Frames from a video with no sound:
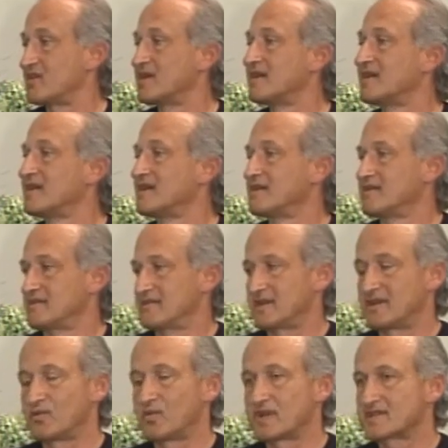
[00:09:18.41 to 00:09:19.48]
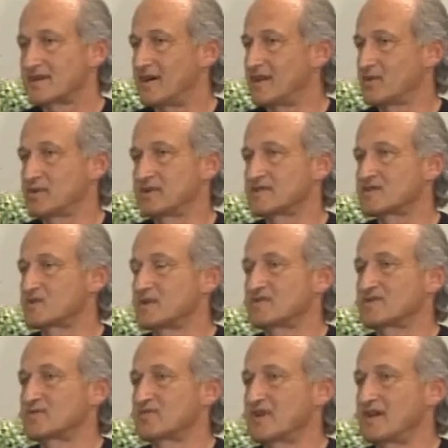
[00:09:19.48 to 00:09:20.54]
Yes, in West Hollywood. In West Hollywood, the
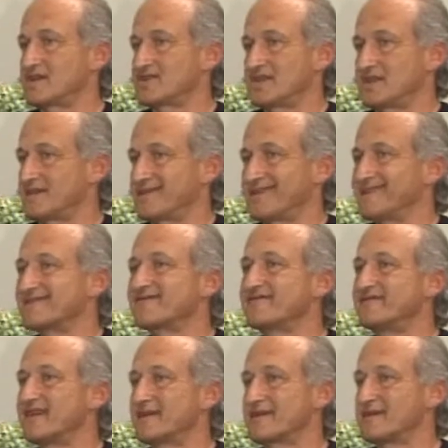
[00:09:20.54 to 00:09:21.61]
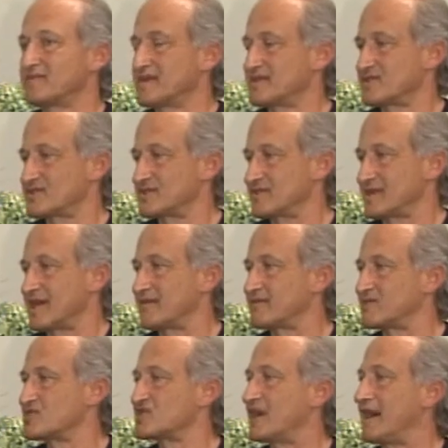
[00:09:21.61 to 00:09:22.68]
Sweetser Project is very much kind of
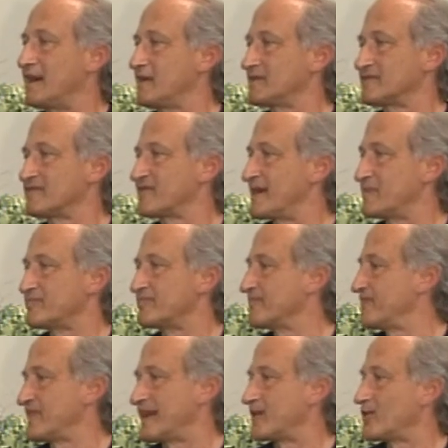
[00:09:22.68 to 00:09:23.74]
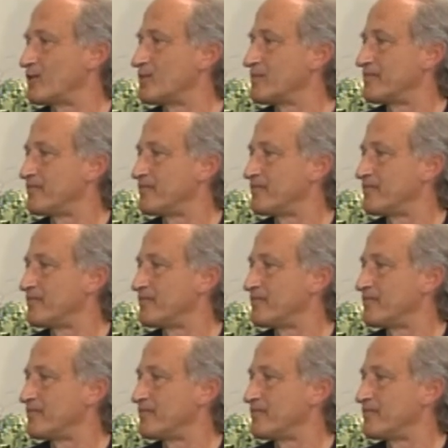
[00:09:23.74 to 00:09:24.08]
a child of that that whole.